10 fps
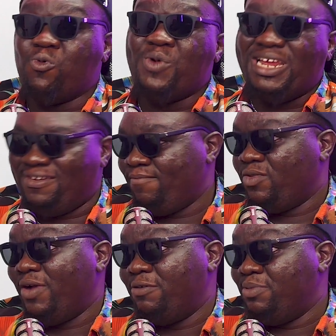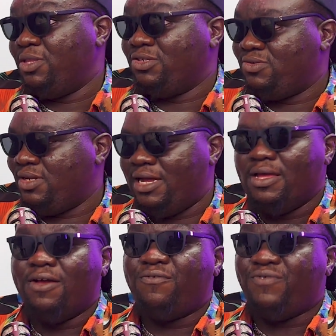win when we beat Australia.
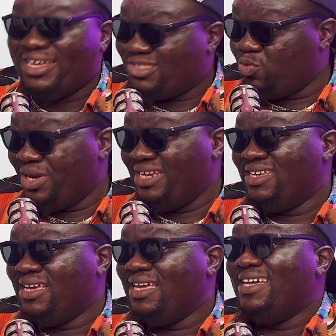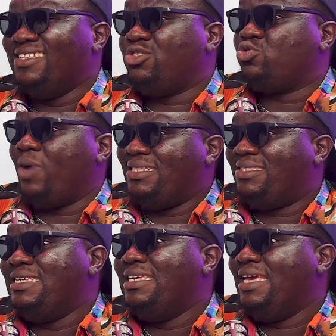First win in
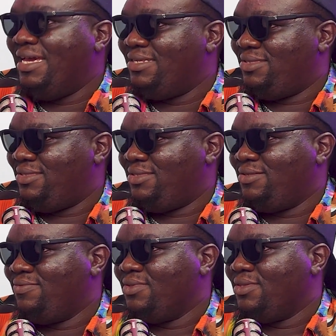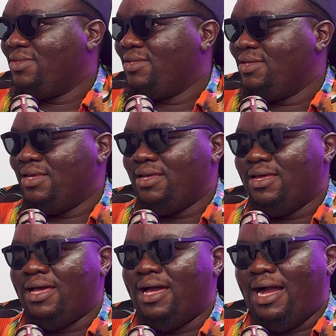20 years.
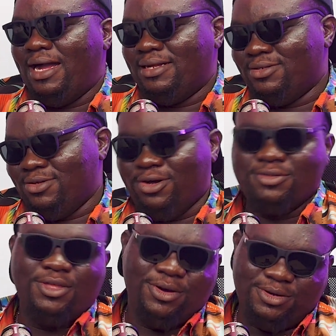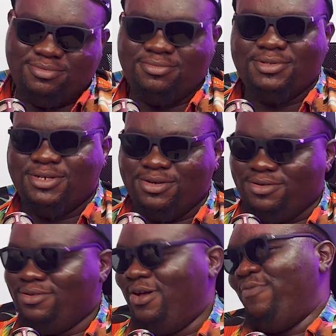And although
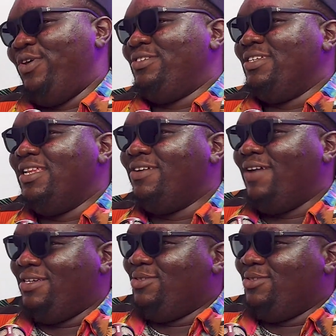unfortunately ran